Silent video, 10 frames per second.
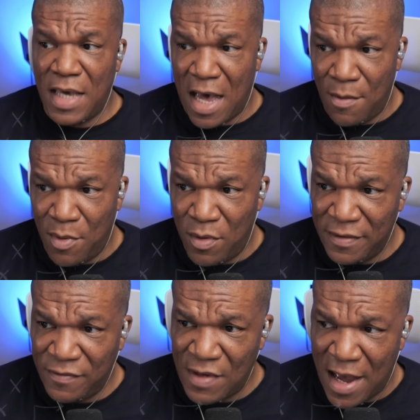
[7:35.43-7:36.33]

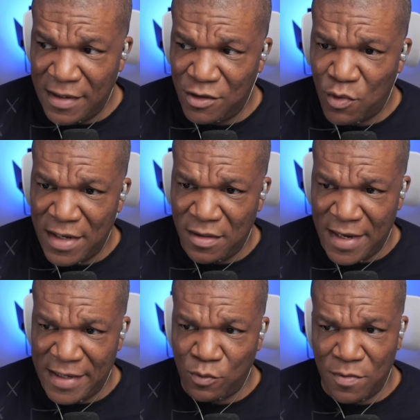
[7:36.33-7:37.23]
Cowboys signing Trey
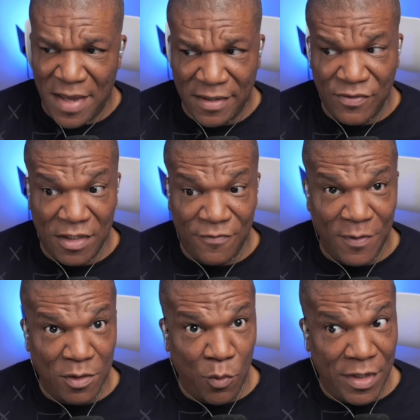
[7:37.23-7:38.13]
Lance would make sense
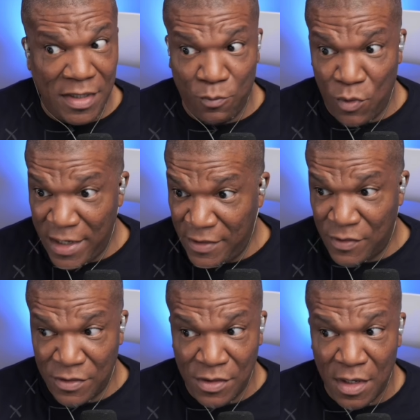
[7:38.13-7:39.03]
for 3
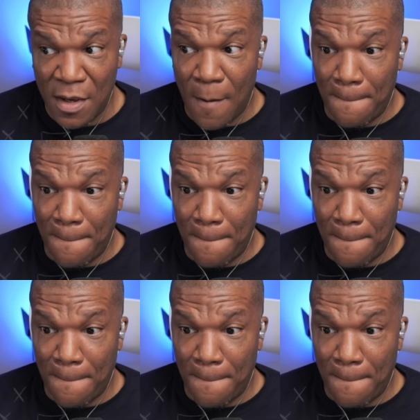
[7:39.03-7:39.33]
reasons